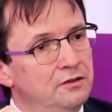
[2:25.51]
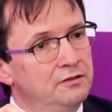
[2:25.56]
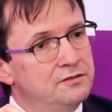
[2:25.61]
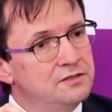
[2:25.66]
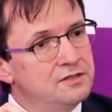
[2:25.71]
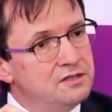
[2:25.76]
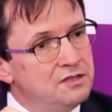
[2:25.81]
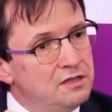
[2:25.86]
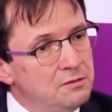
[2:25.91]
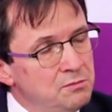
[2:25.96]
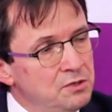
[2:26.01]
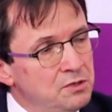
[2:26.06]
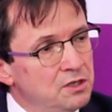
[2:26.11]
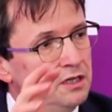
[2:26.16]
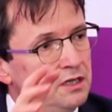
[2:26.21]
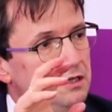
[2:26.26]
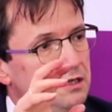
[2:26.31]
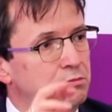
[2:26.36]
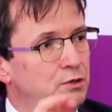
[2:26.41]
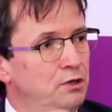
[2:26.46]

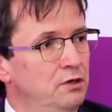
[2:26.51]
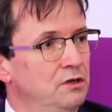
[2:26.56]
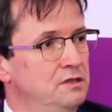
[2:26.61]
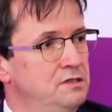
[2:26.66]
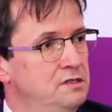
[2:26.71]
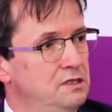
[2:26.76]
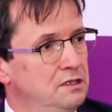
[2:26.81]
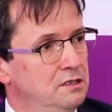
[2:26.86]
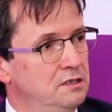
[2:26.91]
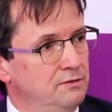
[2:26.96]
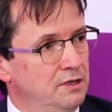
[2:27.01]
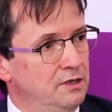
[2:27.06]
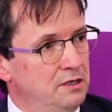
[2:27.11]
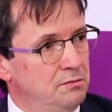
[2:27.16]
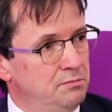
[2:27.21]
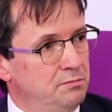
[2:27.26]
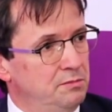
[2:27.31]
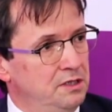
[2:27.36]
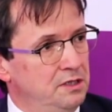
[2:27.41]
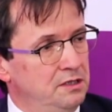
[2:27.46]
stimulate policy
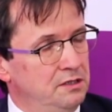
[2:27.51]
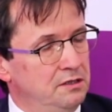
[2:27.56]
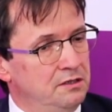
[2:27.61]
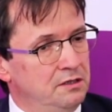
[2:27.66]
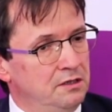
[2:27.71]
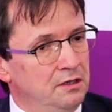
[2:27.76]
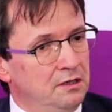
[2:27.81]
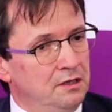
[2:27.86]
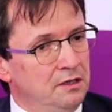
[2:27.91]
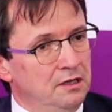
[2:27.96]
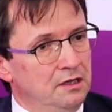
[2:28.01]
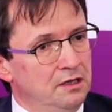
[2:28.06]
development.